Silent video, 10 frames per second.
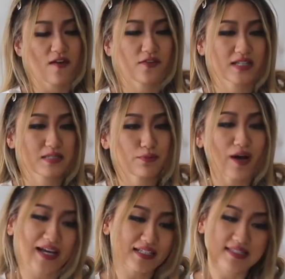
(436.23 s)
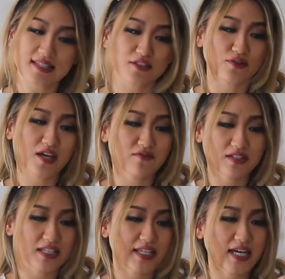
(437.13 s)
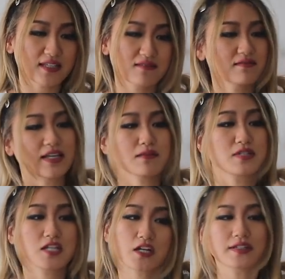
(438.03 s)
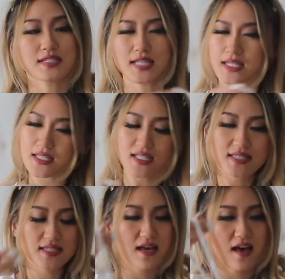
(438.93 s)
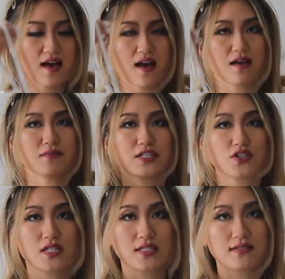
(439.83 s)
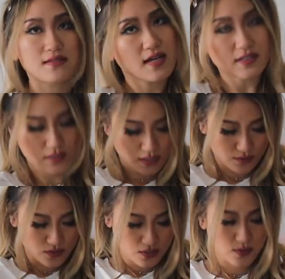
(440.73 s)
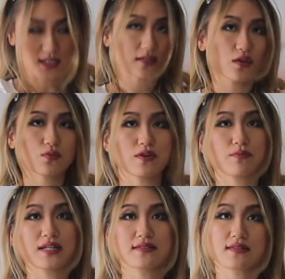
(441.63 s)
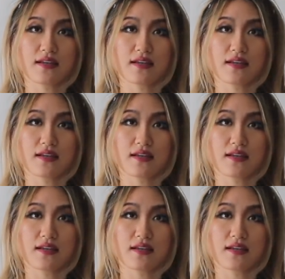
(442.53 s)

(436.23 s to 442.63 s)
for this price like you can't really get like materials like this um, I just think the design's cute too with like the three buttons